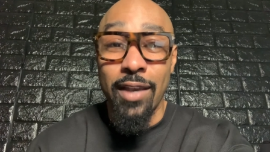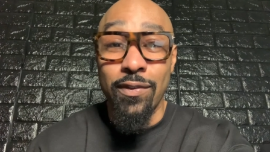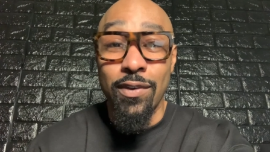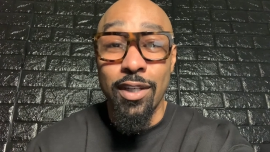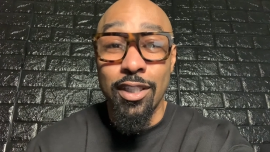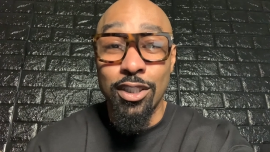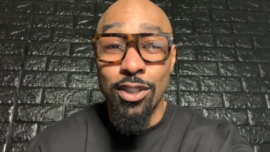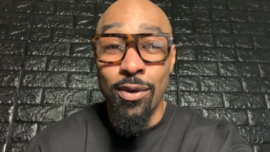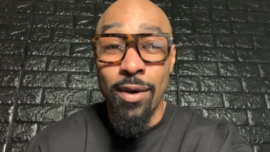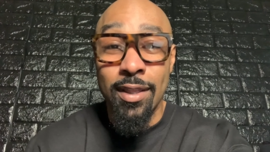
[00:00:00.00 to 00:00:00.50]
If you
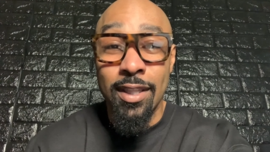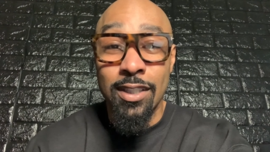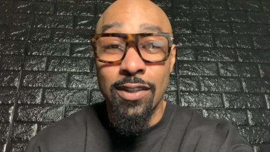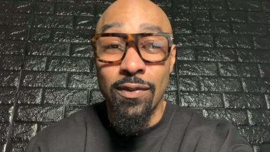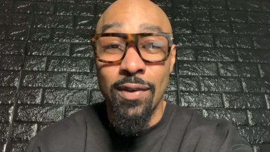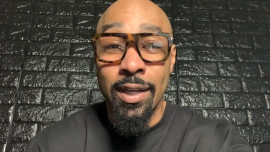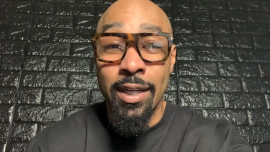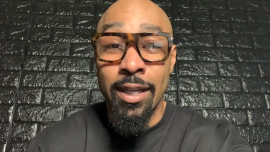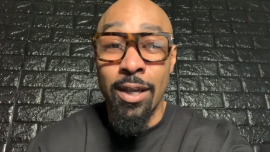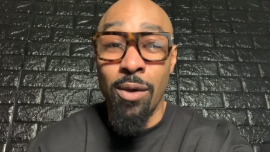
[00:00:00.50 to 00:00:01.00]
enjoyed this
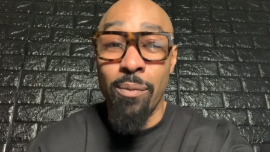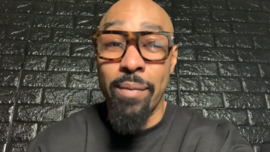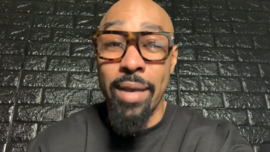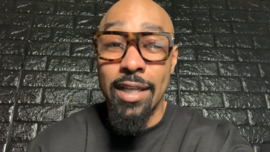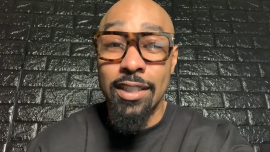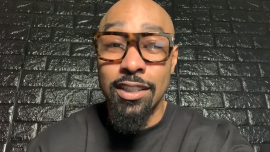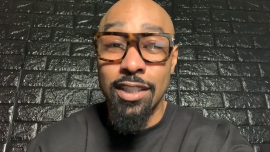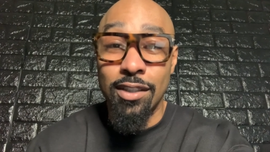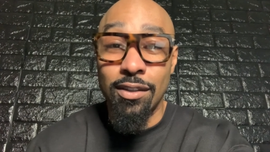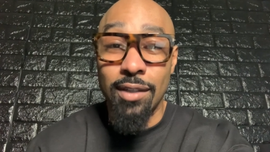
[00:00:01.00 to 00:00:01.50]
video, make
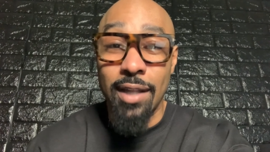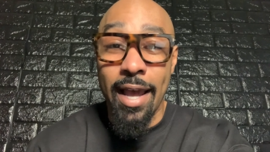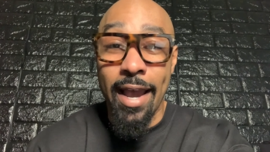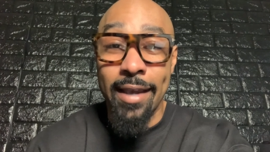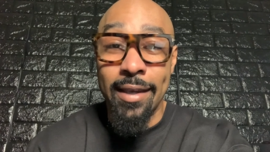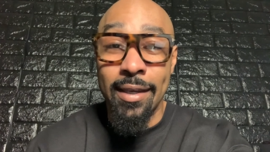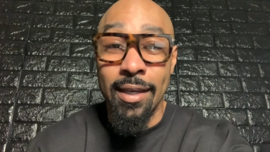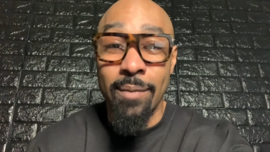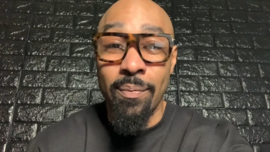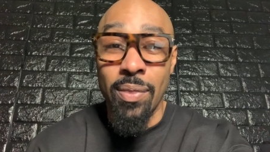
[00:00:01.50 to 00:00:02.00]
sure you
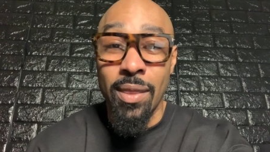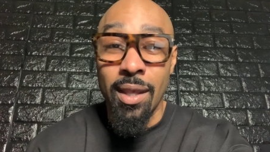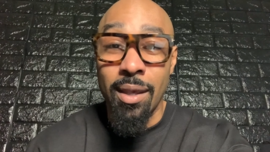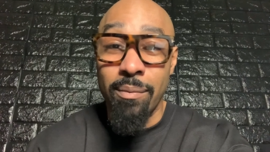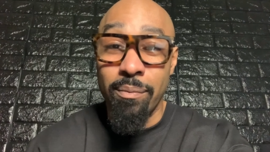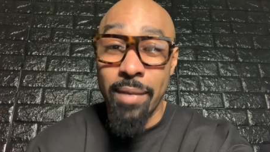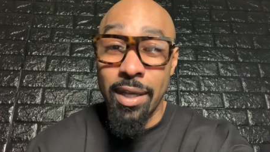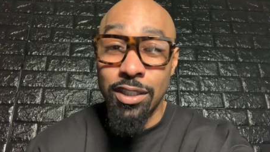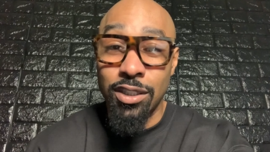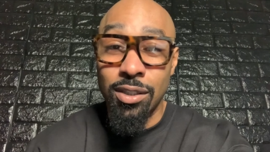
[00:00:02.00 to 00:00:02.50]
like it.
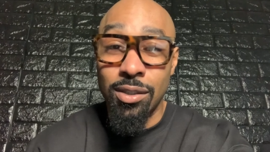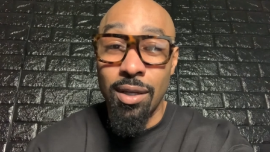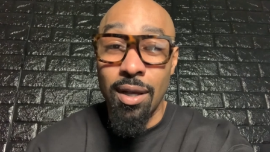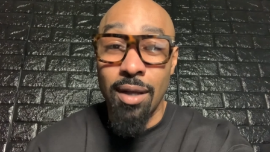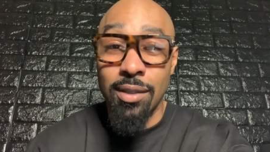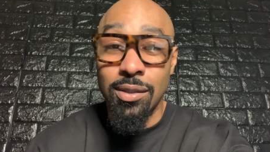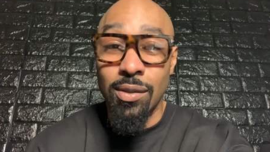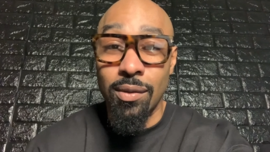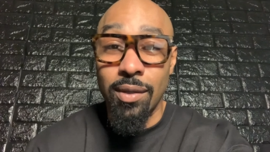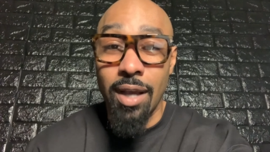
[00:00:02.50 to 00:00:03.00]
Make sure you
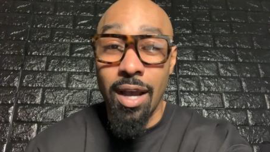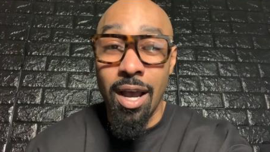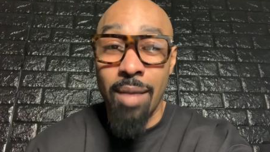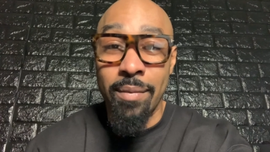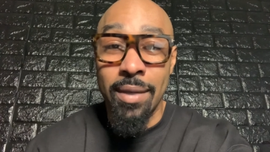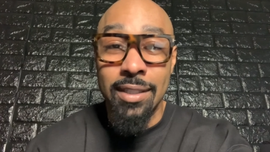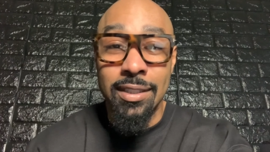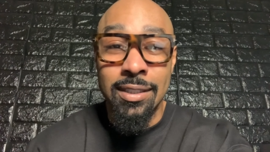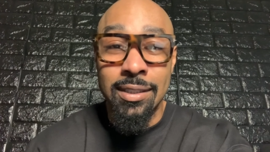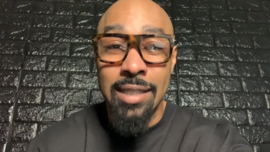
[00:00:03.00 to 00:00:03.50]
also
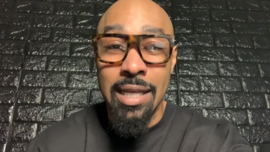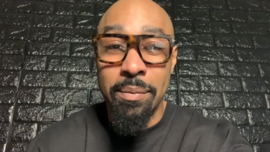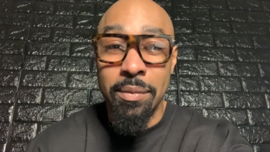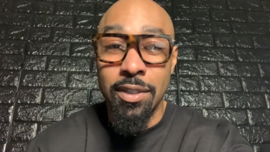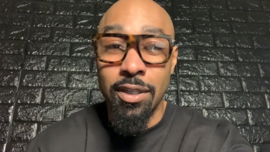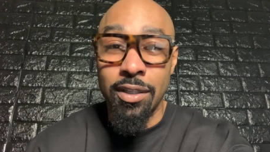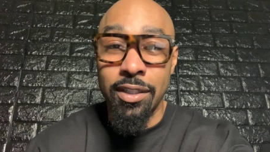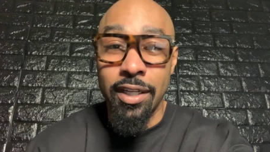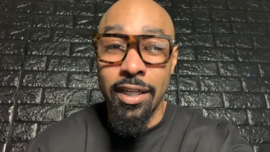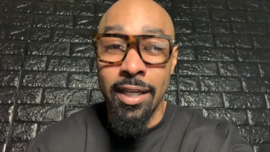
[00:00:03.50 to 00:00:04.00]
comment. Just let me
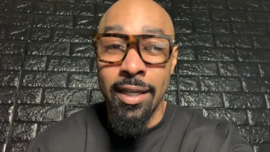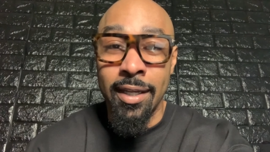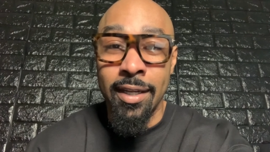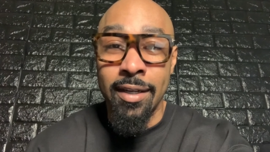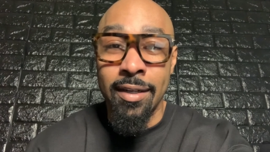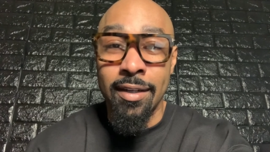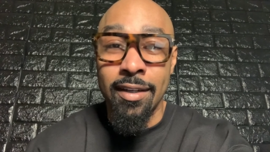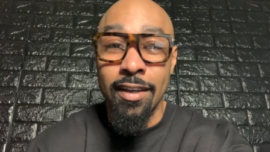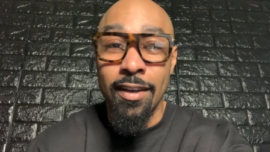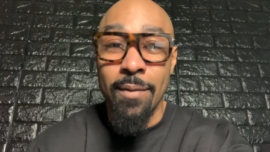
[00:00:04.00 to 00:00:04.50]
know you're
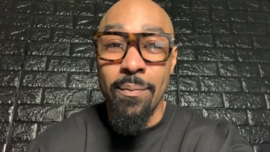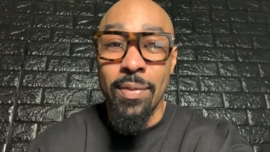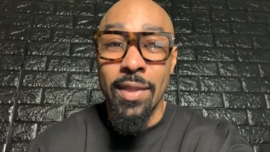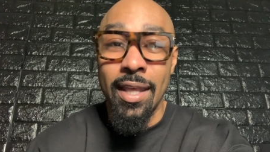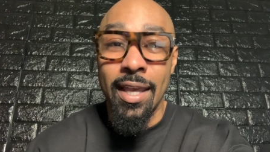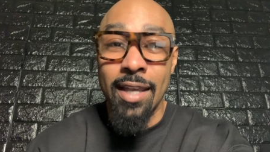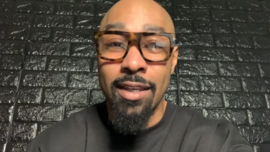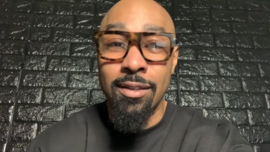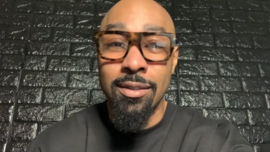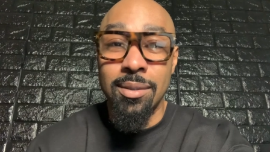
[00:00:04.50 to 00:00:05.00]
here
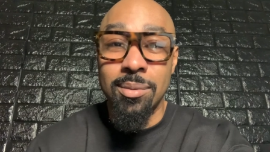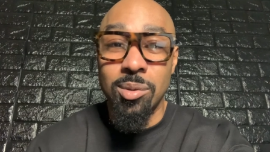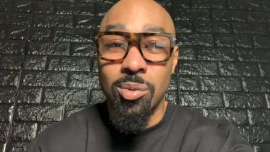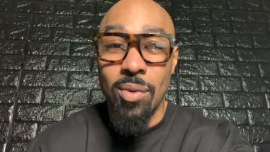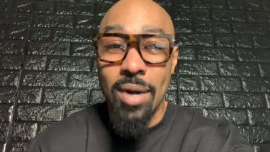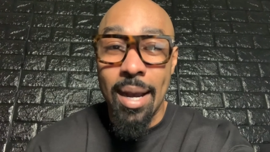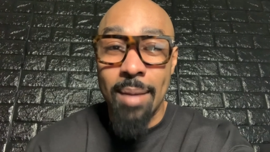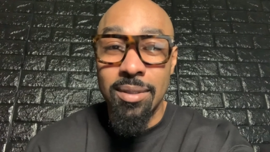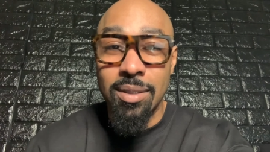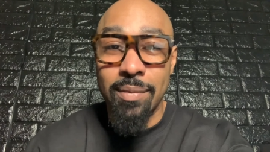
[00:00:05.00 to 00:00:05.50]
and you
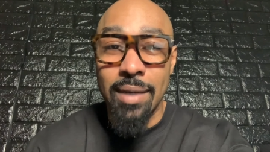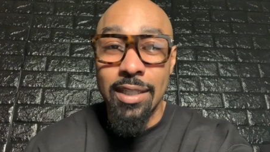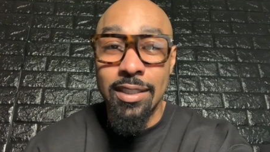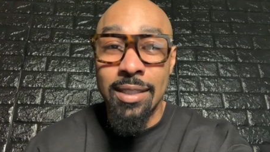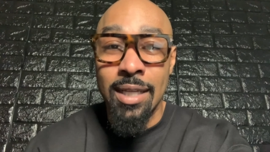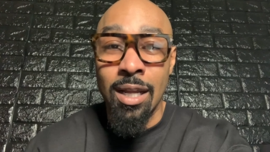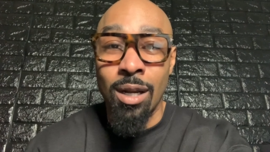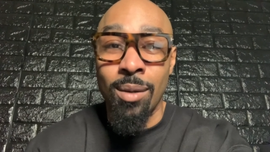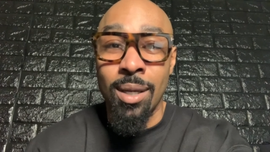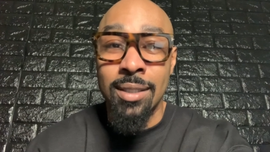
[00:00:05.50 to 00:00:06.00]
subscribe to my
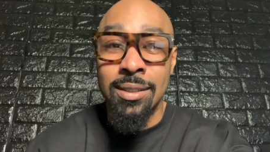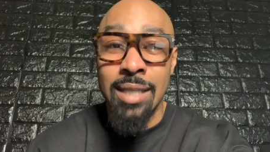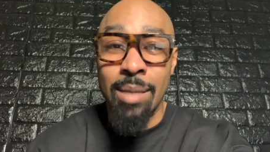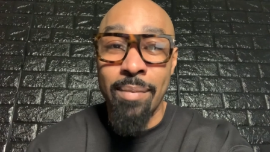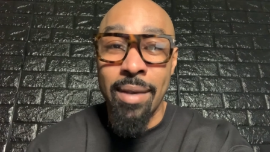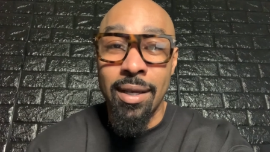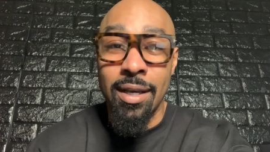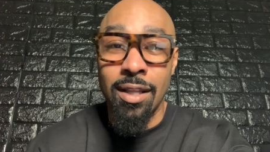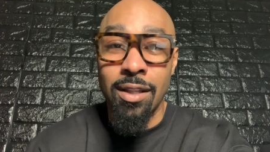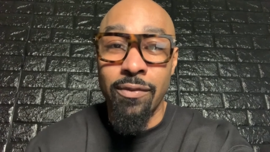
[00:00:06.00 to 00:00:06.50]
channel because I
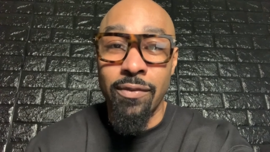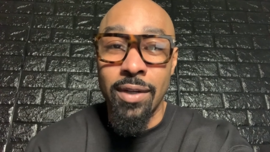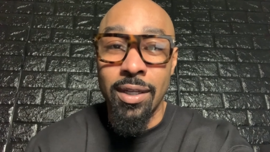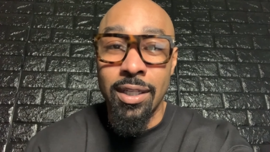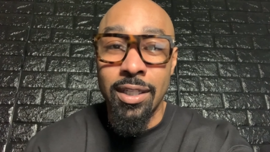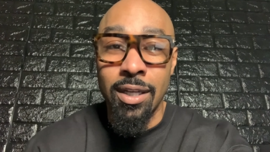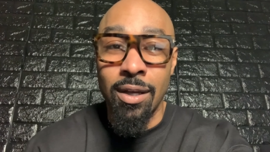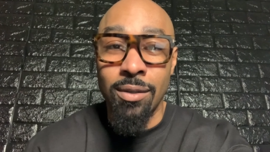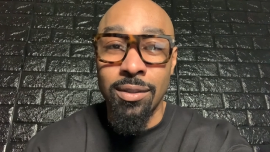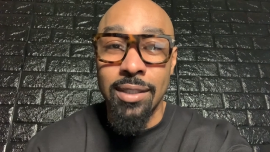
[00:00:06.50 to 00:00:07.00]
make other
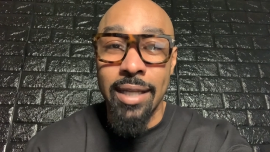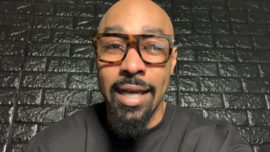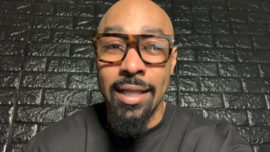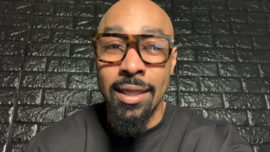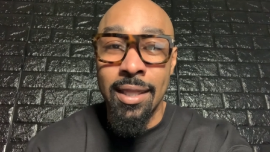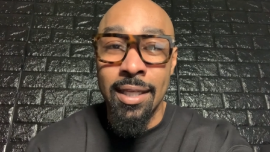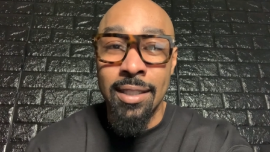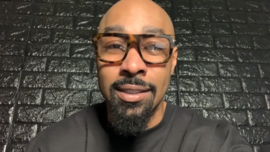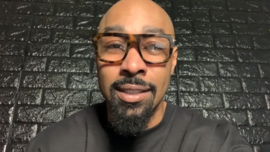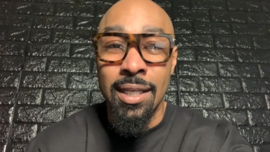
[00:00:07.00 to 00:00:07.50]
videos like
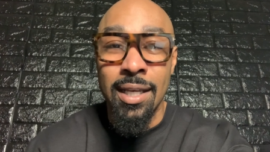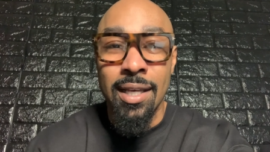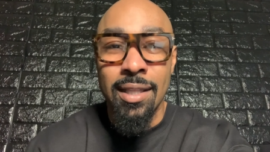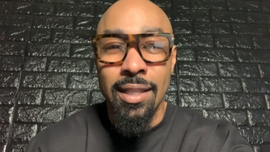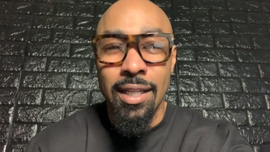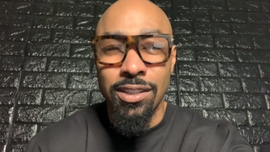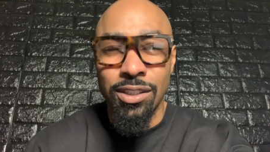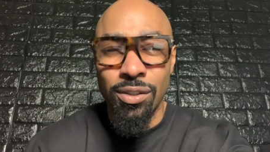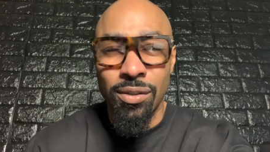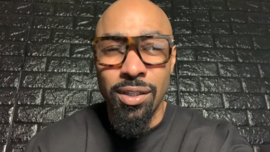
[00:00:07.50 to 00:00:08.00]
this
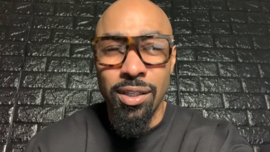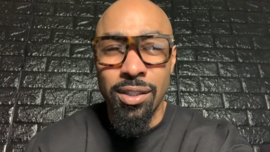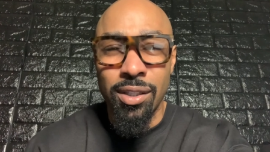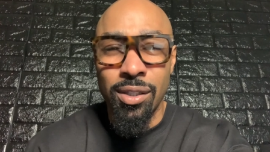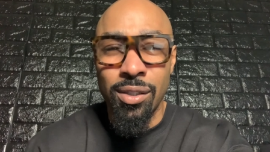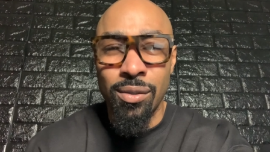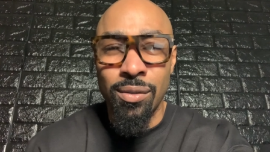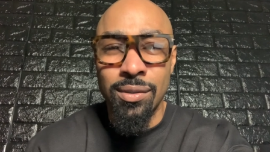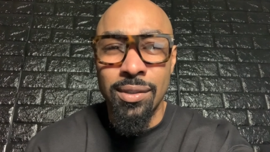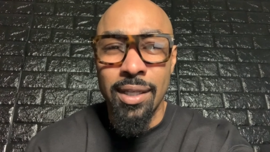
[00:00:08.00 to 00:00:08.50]
that you can
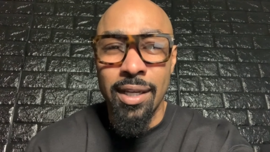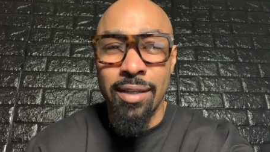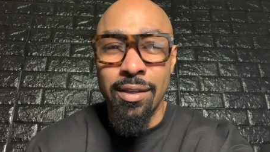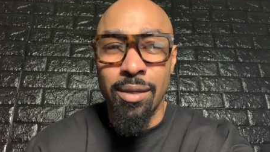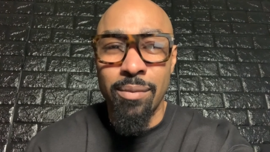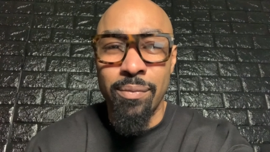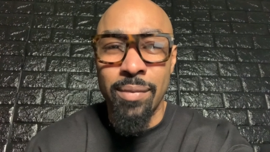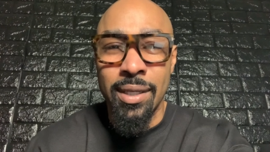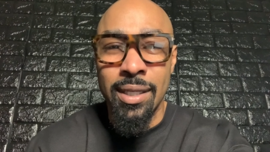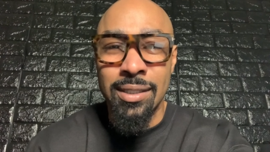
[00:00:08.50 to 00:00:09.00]
use in your
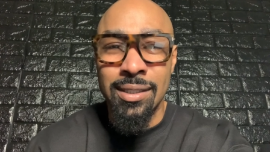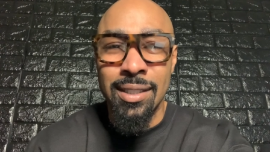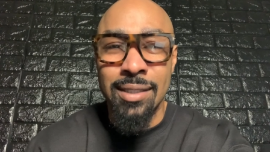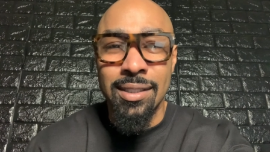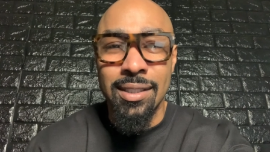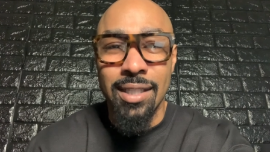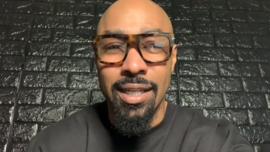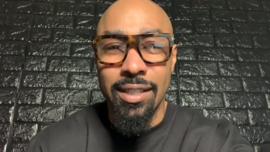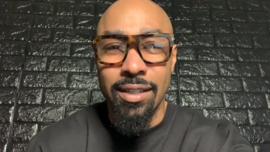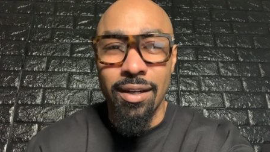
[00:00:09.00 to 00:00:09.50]
business
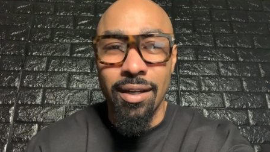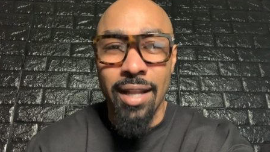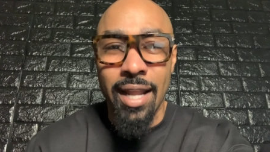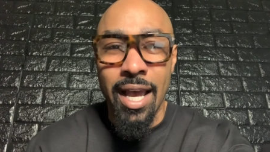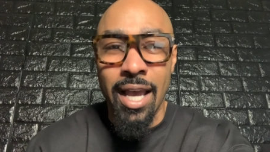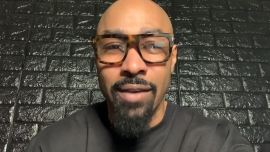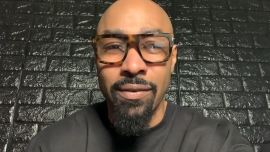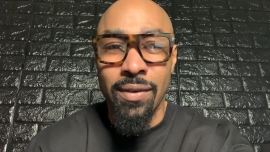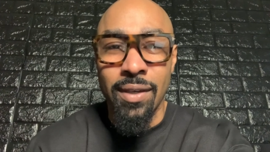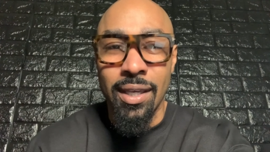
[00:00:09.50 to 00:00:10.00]
and in your
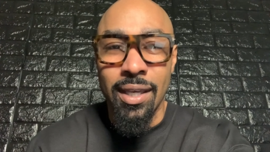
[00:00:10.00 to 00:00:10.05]
life.